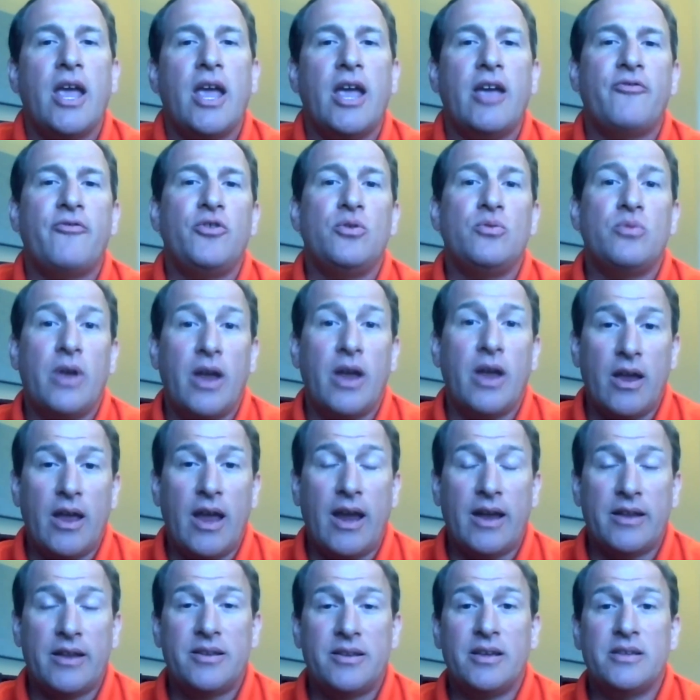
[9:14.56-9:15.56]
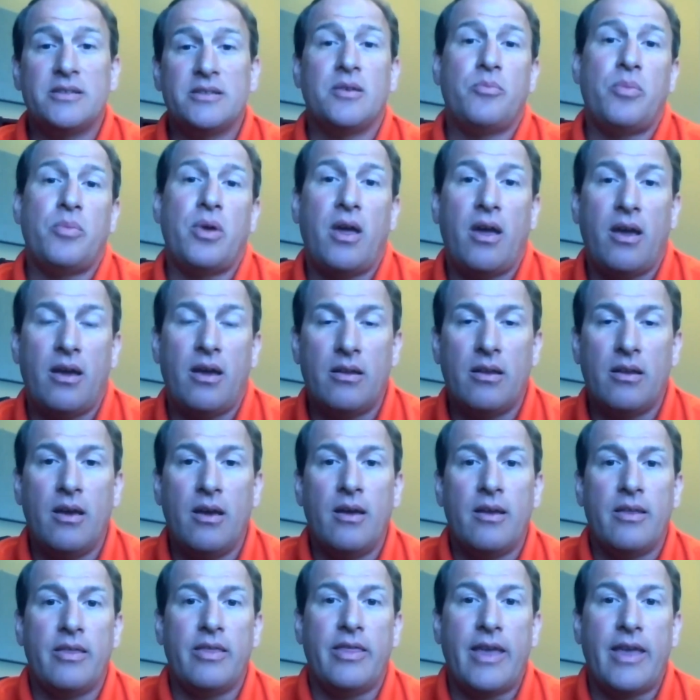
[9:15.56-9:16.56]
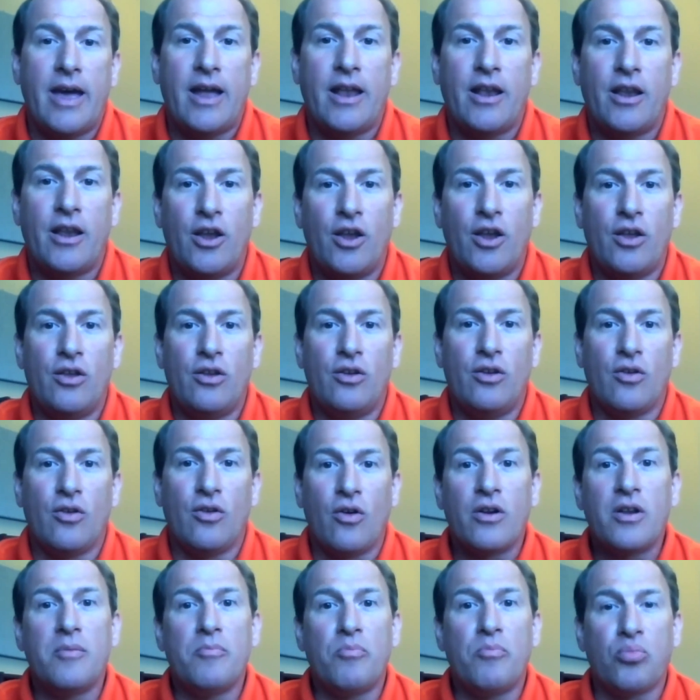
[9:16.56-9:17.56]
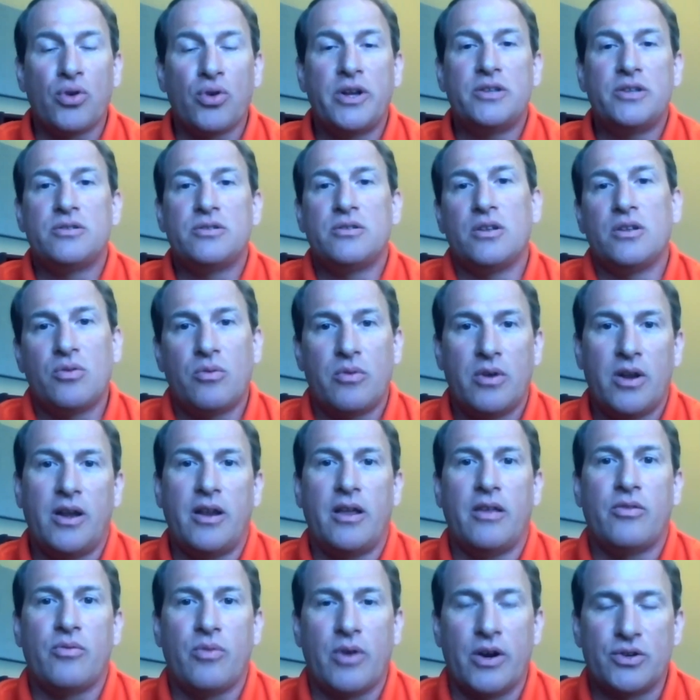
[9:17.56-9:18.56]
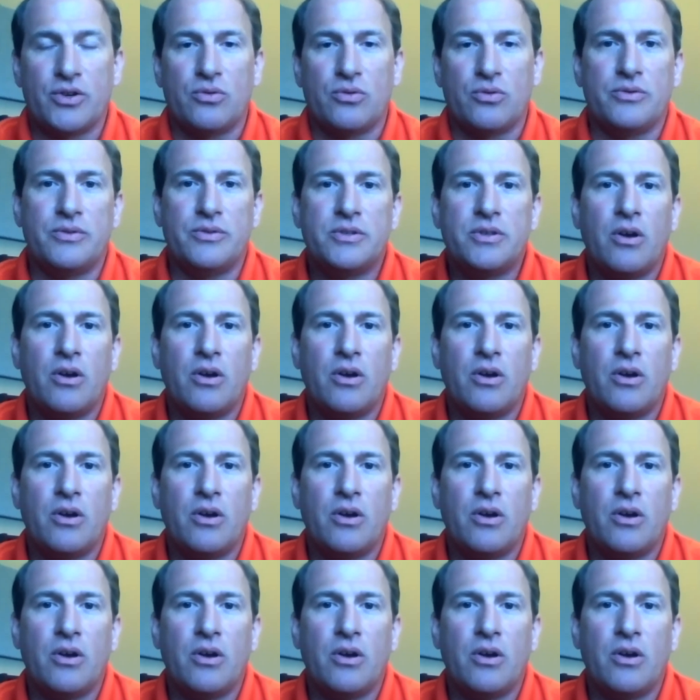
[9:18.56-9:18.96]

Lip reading: if you anticipate that you're going to breach the 20-day threshold.